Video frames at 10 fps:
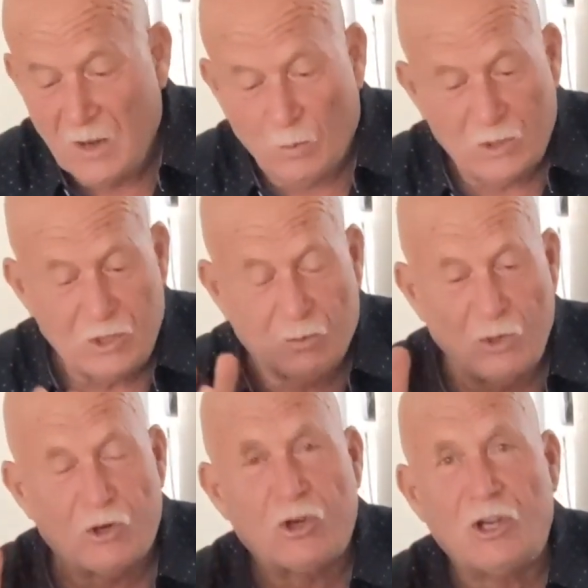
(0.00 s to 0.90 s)

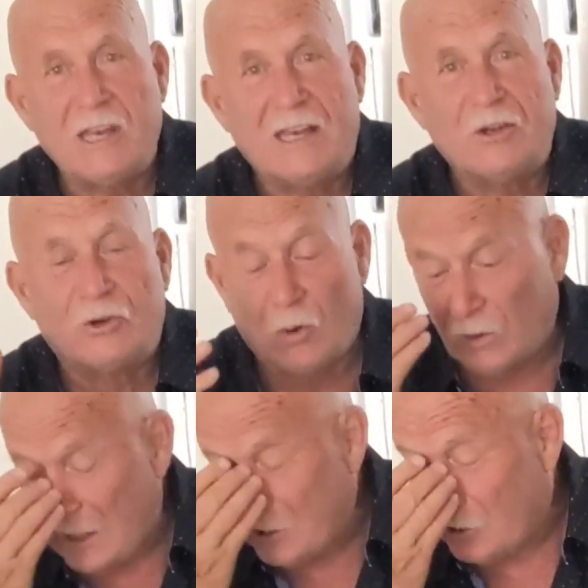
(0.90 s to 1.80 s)
when you're cooking and you
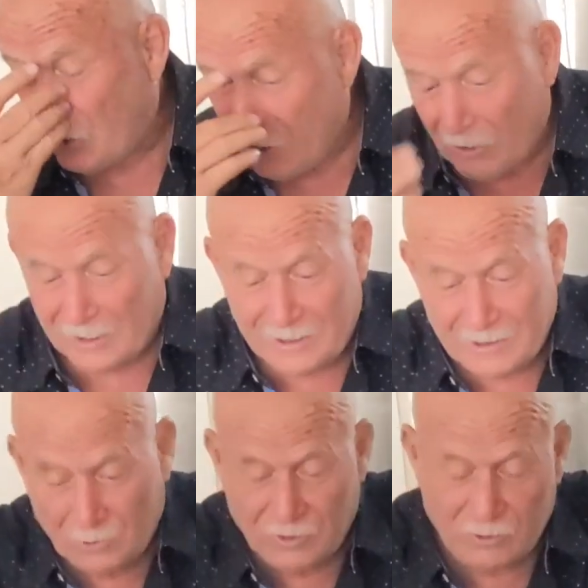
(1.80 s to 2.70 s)
don't like
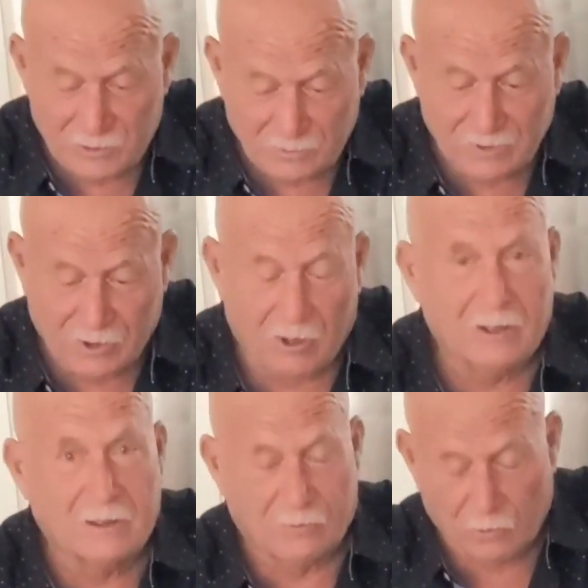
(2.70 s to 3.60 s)
garlic, there's the
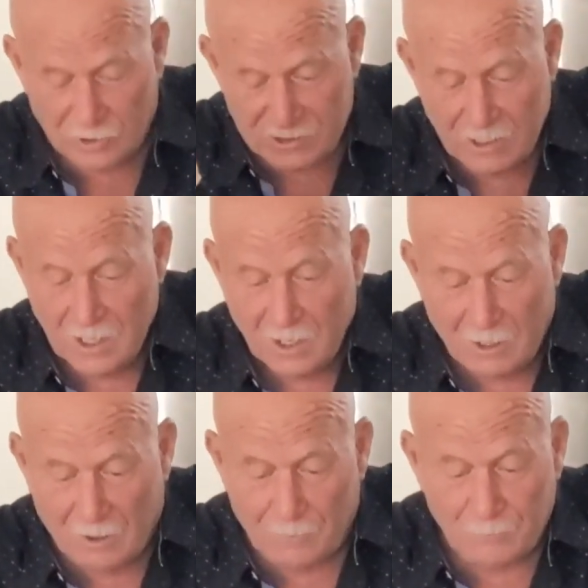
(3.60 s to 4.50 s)
garlic, of course.
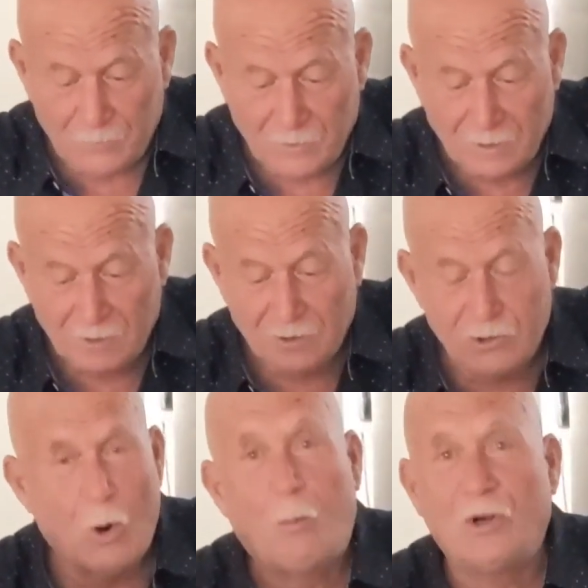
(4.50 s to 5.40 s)

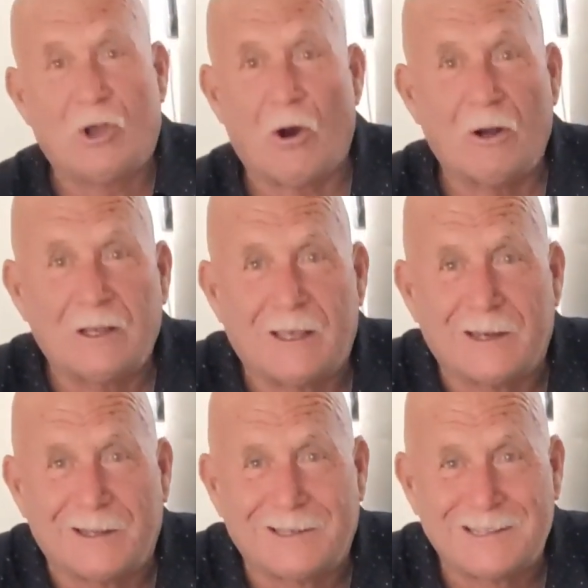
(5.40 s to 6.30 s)
Don't put garlic
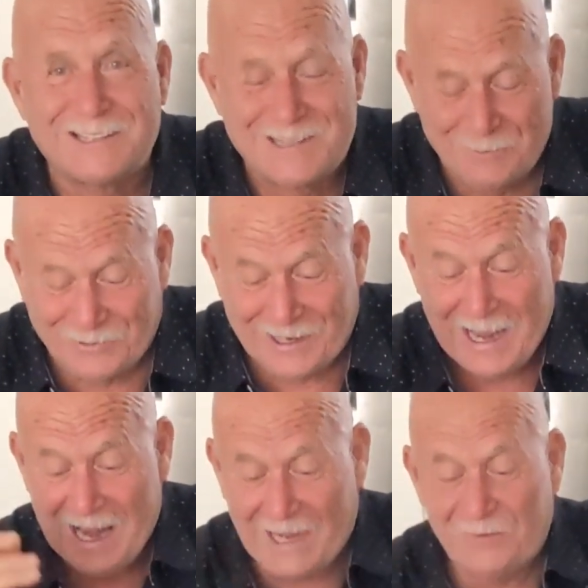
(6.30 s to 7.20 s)
in it. It's simple.
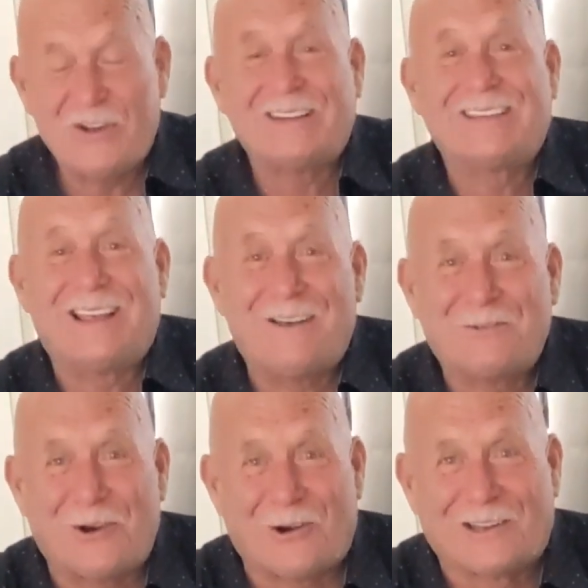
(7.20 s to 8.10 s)
And if you
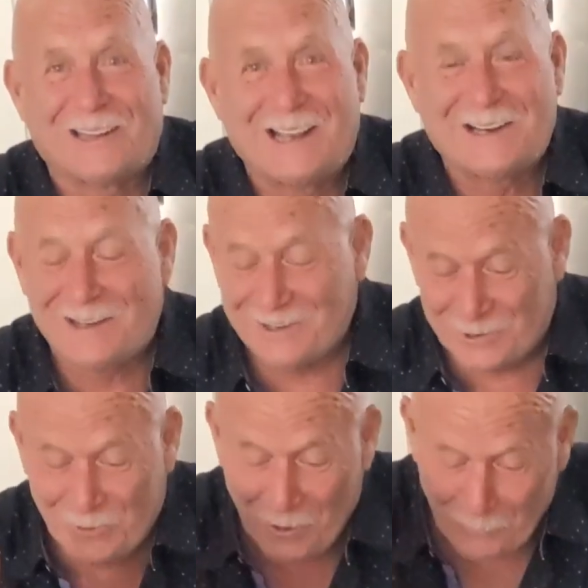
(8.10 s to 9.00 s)
love garlic, like I
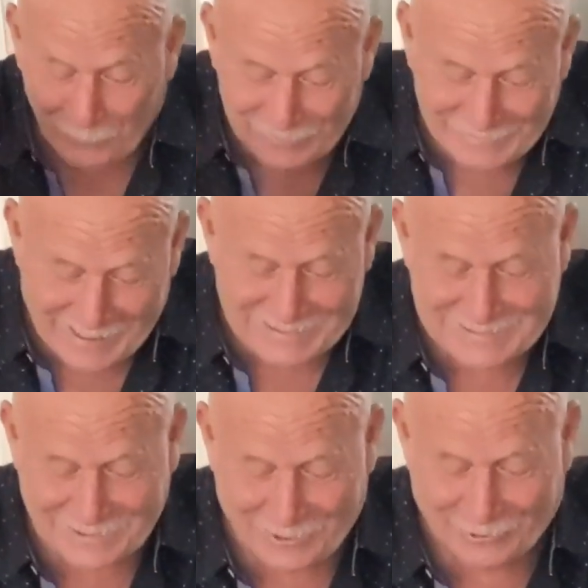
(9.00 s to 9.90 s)
do, put lots
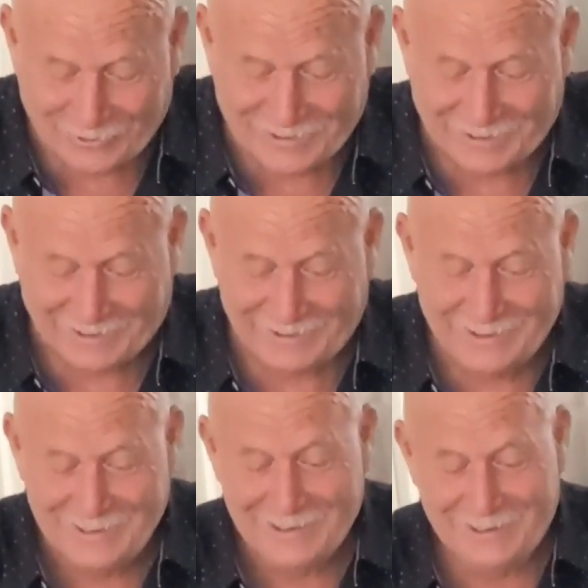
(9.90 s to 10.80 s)
of garlic in it.
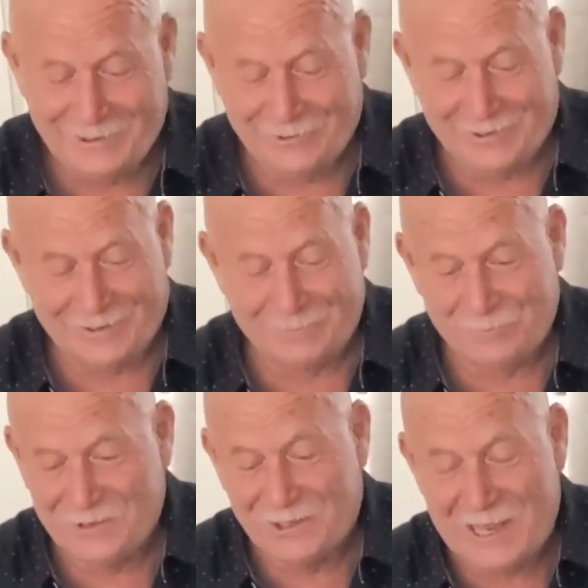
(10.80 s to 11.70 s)

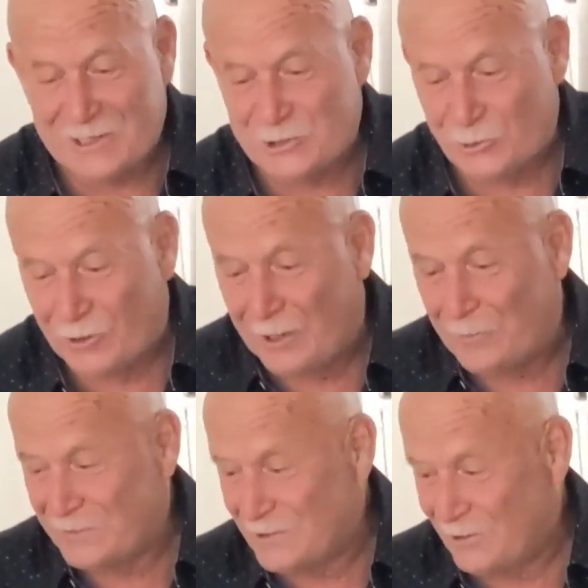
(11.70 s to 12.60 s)
You can't screw
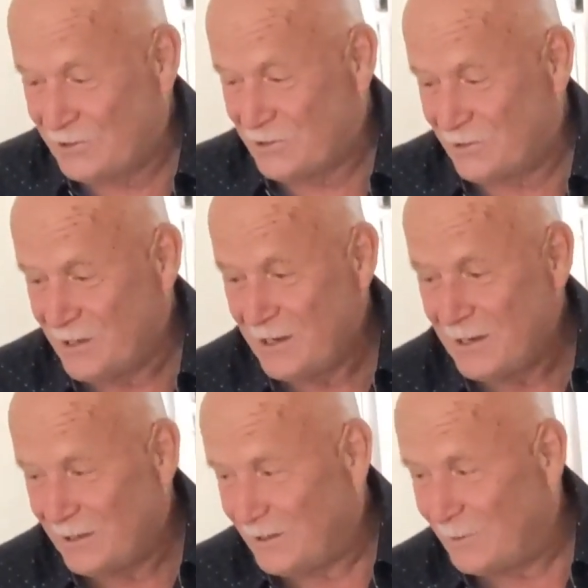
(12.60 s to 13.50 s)
up as long as you
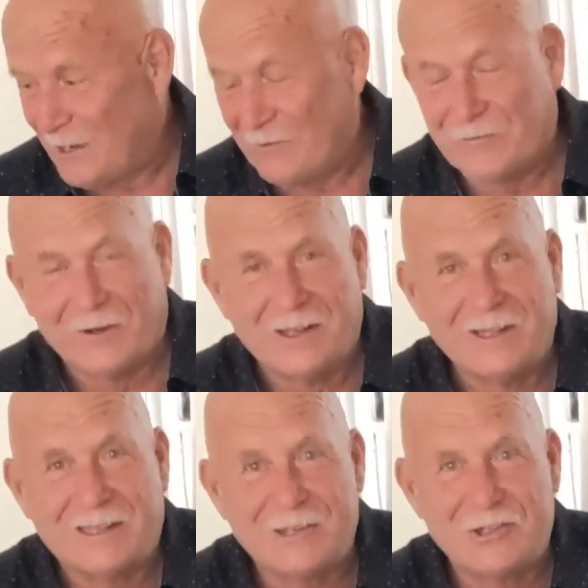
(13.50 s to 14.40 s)
have fun in
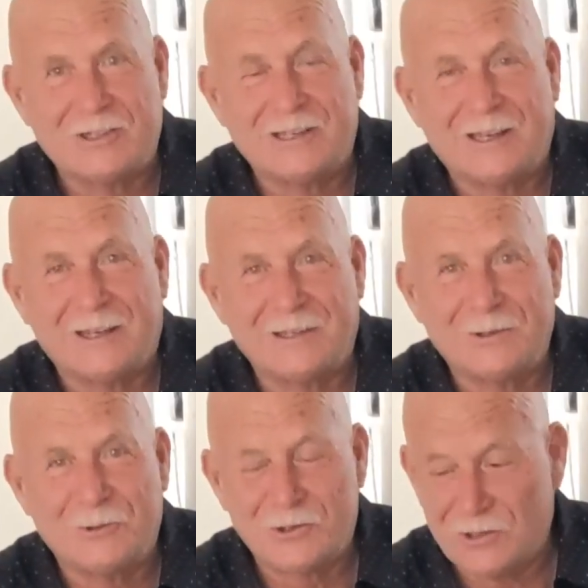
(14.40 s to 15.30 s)
the kitchen and
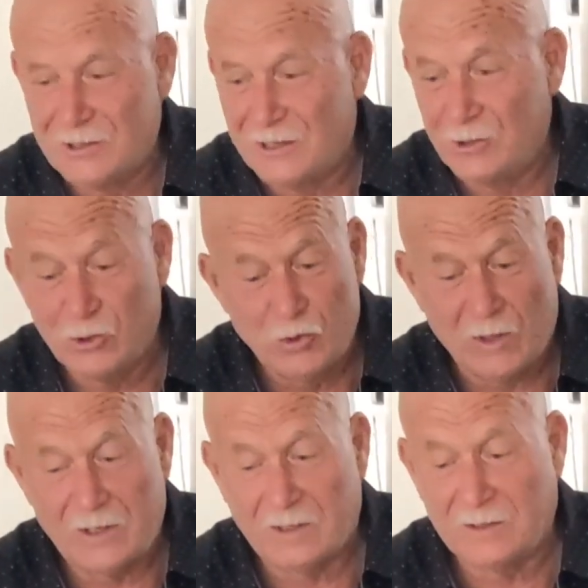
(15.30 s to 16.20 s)
you enjoy